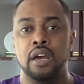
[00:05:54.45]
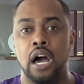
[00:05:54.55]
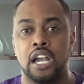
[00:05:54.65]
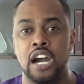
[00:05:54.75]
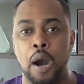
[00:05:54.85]

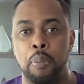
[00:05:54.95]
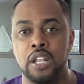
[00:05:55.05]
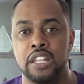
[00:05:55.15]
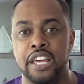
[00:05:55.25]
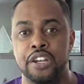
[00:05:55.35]
A couple
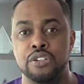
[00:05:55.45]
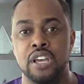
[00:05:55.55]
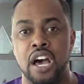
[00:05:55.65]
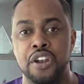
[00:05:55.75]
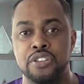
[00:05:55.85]
of lenders
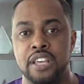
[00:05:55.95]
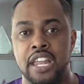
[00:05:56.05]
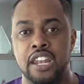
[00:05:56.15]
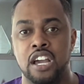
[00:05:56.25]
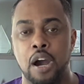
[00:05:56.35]

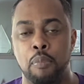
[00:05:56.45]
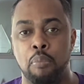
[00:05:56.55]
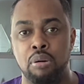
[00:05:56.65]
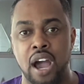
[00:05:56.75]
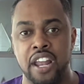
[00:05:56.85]
understanding a couple
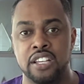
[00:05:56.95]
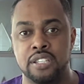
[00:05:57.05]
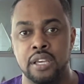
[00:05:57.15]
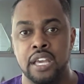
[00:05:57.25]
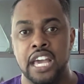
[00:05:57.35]

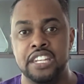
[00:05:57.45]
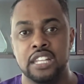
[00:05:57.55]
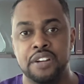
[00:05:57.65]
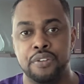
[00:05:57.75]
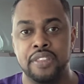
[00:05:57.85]
products and
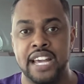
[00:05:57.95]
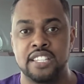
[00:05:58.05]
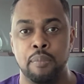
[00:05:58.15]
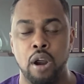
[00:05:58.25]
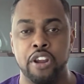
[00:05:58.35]
delivering that
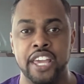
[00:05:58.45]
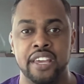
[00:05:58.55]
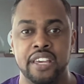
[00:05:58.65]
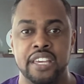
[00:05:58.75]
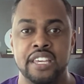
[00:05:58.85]
to
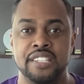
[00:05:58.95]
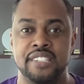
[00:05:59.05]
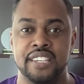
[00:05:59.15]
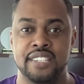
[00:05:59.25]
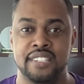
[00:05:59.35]
market is
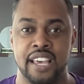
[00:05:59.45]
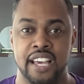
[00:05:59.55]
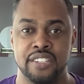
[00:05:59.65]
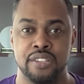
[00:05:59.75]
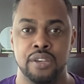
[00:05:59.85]

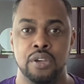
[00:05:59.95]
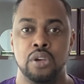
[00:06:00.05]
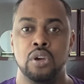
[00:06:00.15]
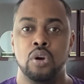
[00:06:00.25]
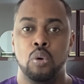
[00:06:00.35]
success.
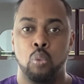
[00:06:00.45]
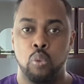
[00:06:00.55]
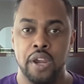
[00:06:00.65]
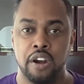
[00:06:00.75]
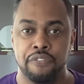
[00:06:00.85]

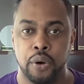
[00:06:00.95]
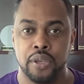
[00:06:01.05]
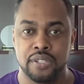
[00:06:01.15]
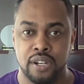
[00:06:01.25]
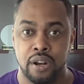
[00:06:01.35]
We're
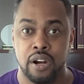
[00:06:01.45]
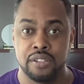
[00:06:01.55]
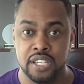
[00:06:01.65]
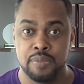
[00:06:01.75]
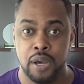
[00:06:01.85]
focusing on our
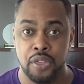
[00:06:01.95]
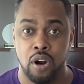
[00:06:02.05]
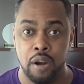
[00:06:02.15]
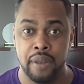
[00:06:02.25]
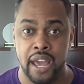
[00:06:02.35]
6-month
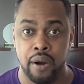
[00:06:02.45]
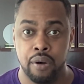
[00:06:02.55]
ARM now.